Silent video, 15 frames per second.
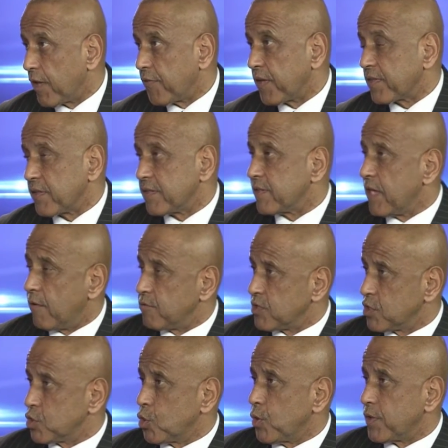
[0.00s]
and I think that that
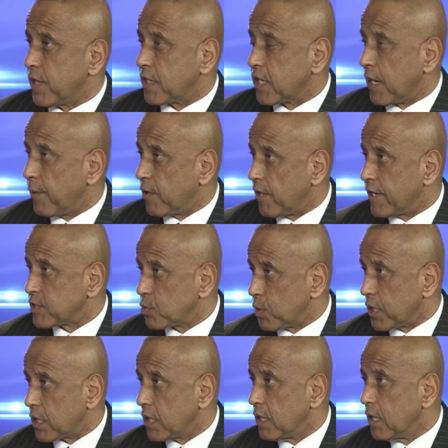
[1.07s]
was a story that came out last
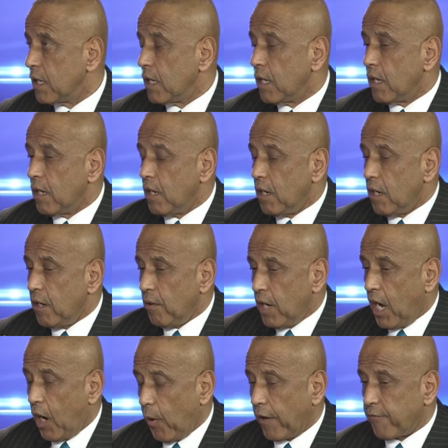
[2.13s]
week.
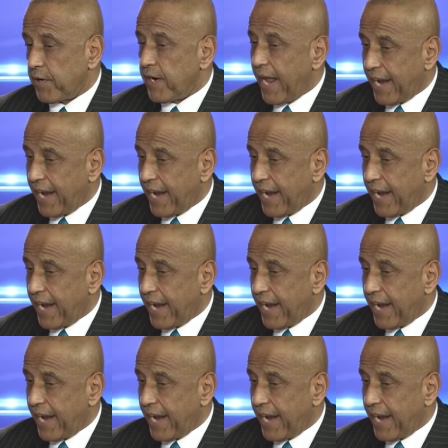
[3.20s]
However,